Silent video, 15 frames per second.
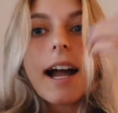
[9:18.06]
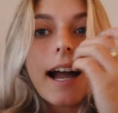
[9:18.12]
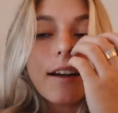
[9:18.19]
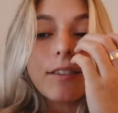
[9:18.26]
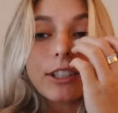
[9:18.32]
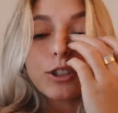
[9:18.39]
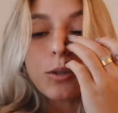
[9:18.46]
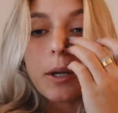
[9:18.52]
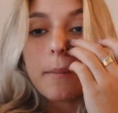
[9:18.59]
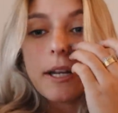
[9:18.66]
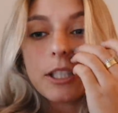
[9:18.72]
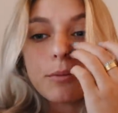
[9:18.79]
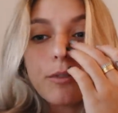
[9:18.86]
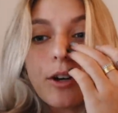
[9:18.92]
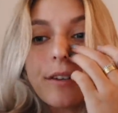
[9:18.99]
I have like 20
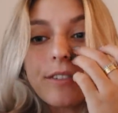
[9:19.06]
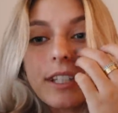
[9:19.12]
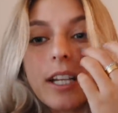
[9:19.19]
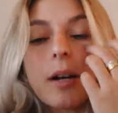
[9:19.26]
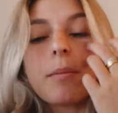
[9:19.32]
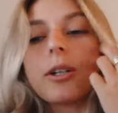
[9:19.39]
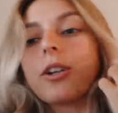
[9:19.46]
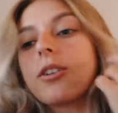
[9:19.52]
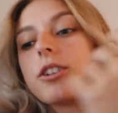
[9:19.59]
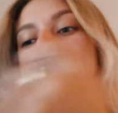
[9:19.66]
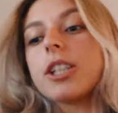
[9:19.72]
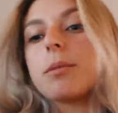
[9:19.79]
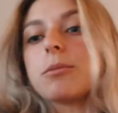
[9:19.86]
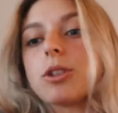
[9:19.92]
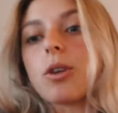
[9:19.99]
minutes before I have to get up and go to the
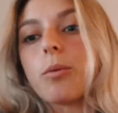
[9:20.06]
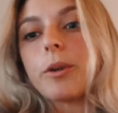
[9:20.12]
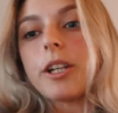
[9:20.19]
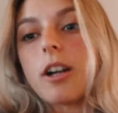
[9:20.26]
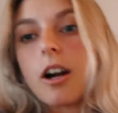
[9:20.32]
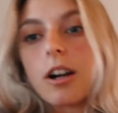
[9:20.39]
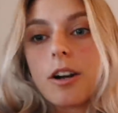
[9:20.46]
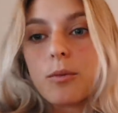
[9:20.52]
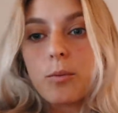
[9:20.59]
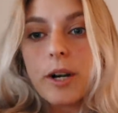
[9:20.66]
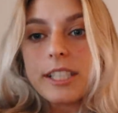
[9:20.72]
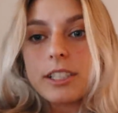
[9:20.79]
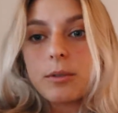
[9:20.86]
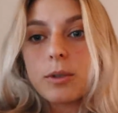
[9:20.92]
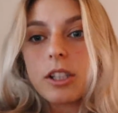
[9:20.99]
gym. So we are
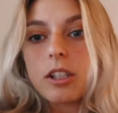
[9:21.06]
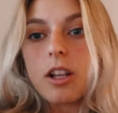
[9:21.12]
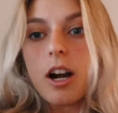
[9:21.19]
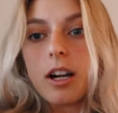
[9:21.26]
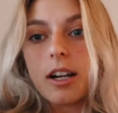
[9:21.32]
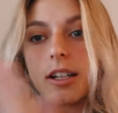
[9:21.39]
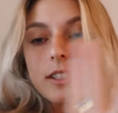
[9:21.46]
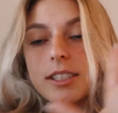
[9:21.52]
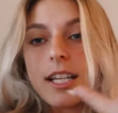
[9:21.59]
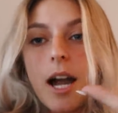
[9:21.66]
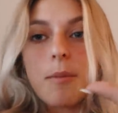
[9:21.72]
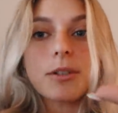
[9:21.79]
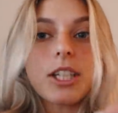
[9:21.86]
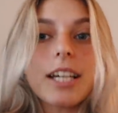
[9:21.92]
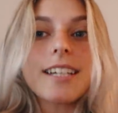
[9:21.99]
racing with the clock, gonna see
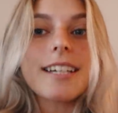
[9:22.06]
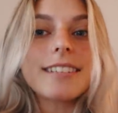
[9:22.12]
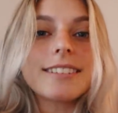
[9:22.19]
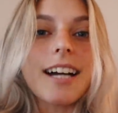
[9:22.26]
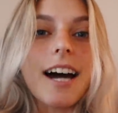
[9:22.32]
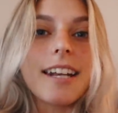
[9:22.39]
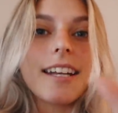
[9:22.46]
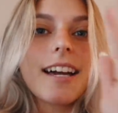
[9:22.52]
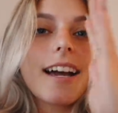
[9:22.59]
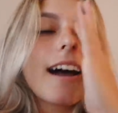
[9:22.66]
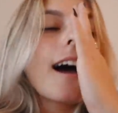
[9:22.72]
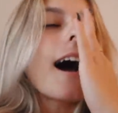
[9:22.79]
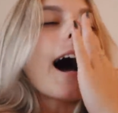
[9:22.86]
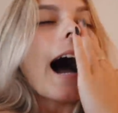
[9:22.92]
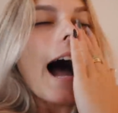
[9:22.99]
how much I can get done.
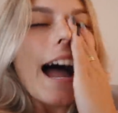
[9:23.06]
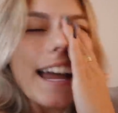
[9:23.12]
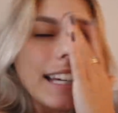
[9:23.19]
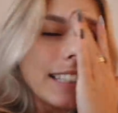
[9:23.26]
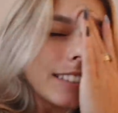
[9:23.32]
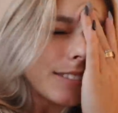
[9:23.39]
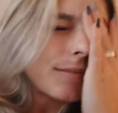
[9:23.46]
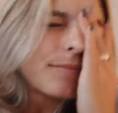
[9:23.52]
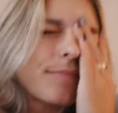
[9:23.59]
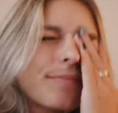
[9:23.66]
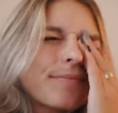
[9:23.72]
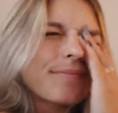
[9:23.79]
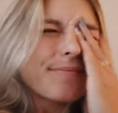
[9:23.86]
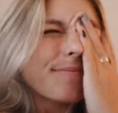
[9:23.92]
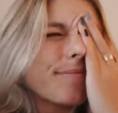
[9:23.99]
I
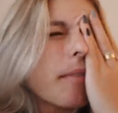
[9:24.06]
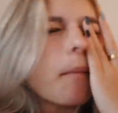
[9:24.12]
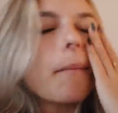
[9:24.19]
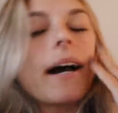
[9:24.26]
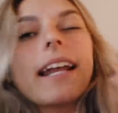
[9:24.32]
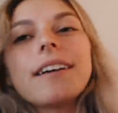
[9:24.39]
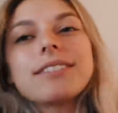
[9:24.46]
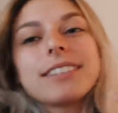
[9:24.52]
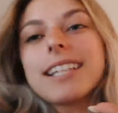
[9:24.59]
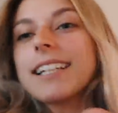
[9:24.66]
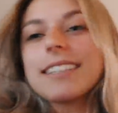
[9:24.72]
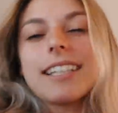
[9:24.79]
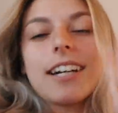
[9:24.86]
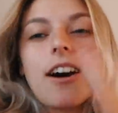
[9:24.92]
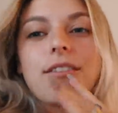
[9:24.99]
might have to
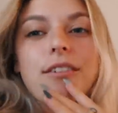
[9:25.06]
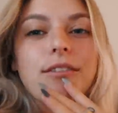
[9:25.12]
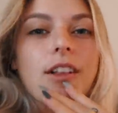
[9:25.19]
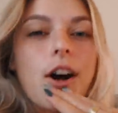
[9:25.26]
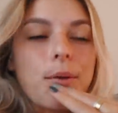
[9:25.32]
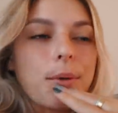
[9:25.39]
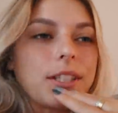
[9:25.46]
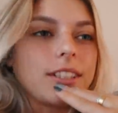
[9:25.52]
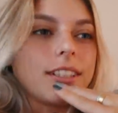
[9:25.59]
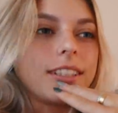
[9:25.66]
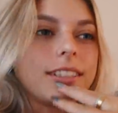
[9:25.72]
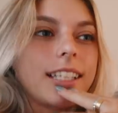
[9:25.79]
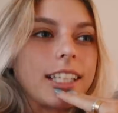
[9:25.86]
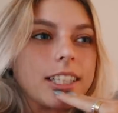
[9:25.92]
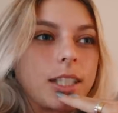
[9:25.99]
take a day off of Vlogmas in
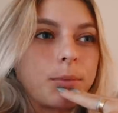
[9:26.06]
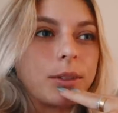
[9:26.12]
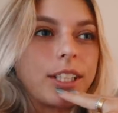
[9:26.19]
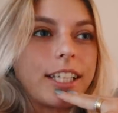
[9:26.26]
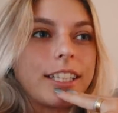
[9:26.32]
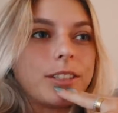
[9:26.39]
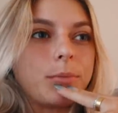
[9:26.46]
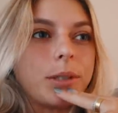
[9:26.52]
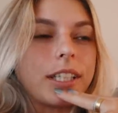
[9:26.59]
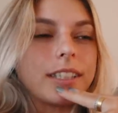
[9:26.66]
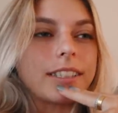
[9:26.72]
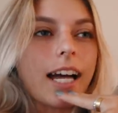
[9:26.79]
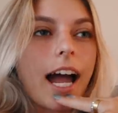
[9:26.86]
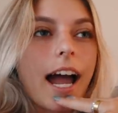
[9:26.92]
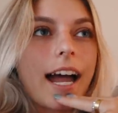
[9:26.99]
these next couple days
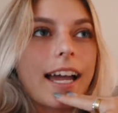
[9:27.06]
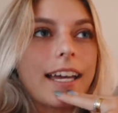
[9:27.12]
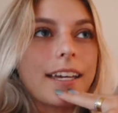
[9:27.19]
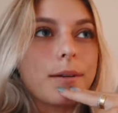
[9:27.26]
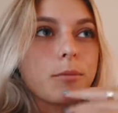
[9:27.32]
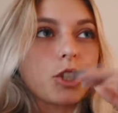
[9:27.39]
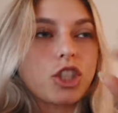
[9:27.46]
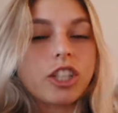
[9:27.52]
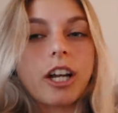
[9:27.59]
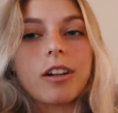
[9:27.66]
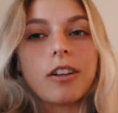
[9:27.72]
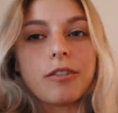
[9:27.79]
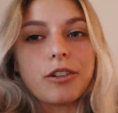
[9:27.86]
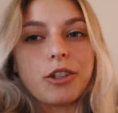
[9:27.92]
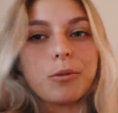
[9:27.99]
because I am a
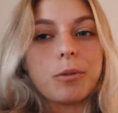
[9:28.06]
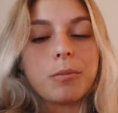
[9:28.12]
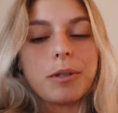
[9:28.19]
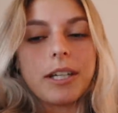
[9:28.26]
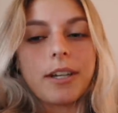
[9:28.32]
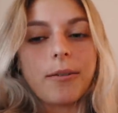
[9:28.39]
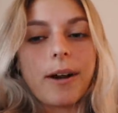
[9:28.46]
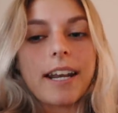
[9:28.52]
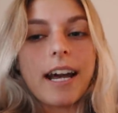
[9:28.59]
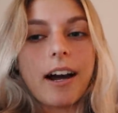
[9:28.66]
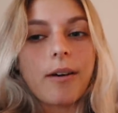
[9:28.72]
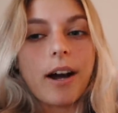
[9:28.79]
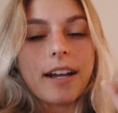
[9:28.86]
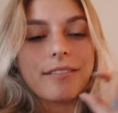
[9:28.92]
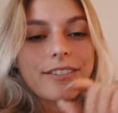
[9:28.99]
shell of a human being right
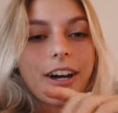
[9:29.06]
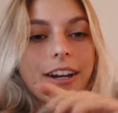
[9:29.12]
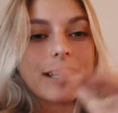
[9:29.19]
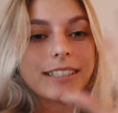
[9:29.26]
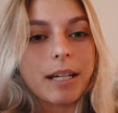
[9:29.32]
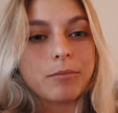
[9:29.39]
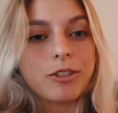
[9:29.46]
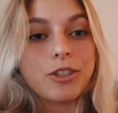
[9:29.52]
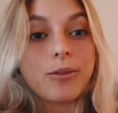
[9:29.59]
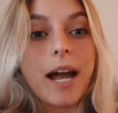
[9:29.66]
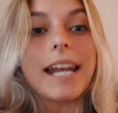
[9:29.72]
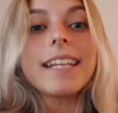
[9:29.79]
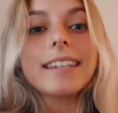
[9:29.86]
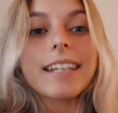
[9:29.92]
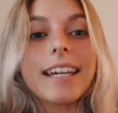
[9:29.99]
now. I have not had time to do
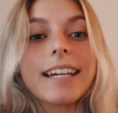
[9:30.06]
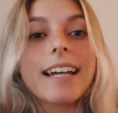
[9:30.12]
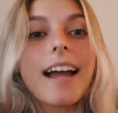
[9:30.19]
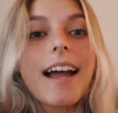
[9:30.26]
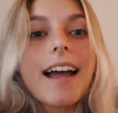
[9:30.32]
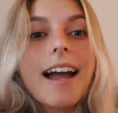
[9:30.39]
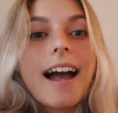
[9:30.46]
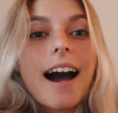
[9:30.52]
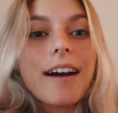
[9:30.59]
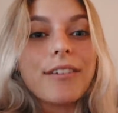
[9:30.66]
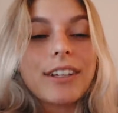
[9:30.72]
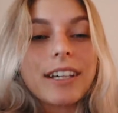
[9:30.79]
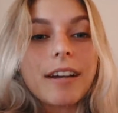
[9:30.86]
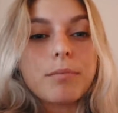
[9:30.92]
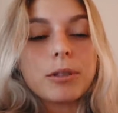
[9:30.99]
anything. I
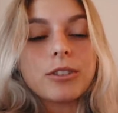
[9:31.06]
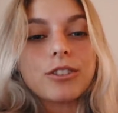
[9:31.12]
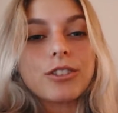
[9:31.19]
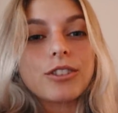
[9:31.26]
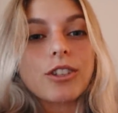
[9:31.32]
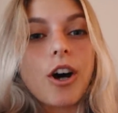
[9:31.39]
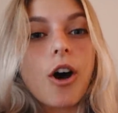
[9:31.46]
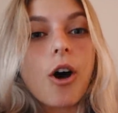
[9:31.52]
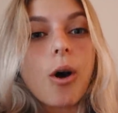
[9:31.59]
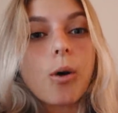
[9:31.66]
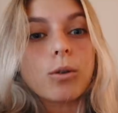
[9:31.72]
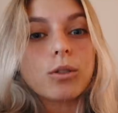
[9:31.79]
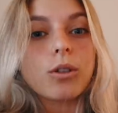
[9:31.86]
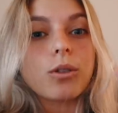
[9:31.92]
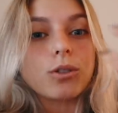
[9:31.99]
feel like I've been
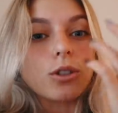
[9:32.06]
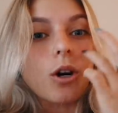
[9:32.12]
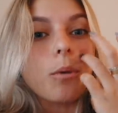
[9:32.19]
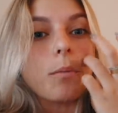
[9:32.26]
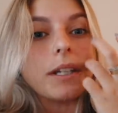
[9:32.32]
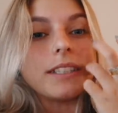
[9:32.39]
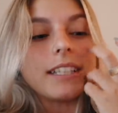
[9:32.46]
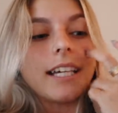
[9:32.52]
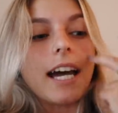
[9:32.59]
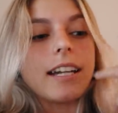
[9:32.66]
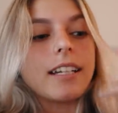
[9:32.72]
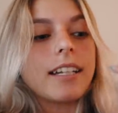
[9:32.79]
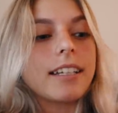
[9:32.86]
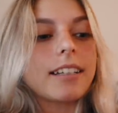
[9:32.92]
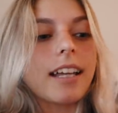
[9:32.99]
so, so, so busy
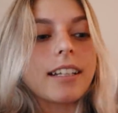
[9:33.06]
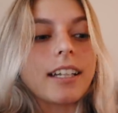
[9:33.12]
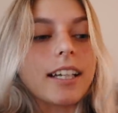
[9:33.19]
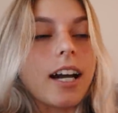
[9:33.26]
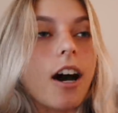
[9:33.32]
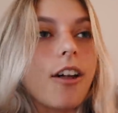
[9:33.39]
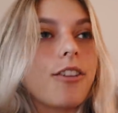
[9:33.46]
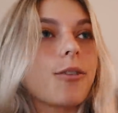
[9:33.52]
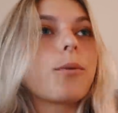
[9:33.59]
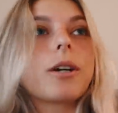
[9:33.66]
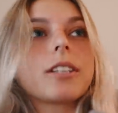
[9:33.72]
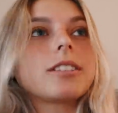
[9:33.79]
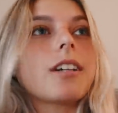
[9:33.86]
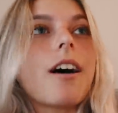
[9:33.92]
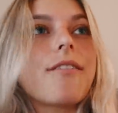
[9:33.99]
editing that like other
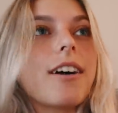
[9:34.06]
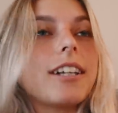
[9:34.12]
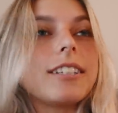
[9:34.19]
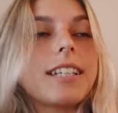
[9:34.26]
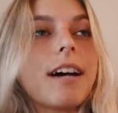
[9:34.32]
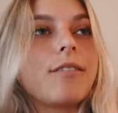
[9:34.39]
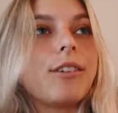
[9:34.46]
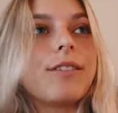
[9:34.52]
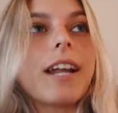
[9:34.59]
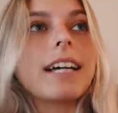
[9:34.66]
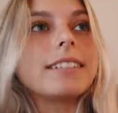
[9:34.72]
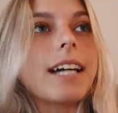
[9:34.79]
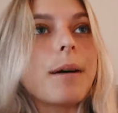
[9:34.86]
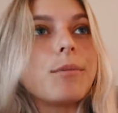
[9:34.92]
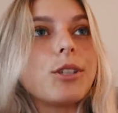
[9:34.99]
work stuff I just haven't even
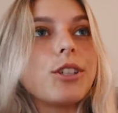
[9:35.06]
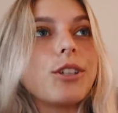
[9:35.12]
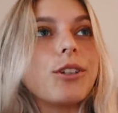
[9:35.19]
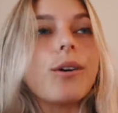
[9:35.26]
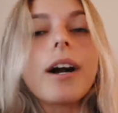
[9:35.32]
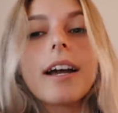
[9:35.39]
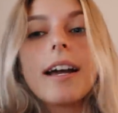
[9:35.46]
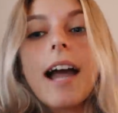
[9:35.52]
had time to do.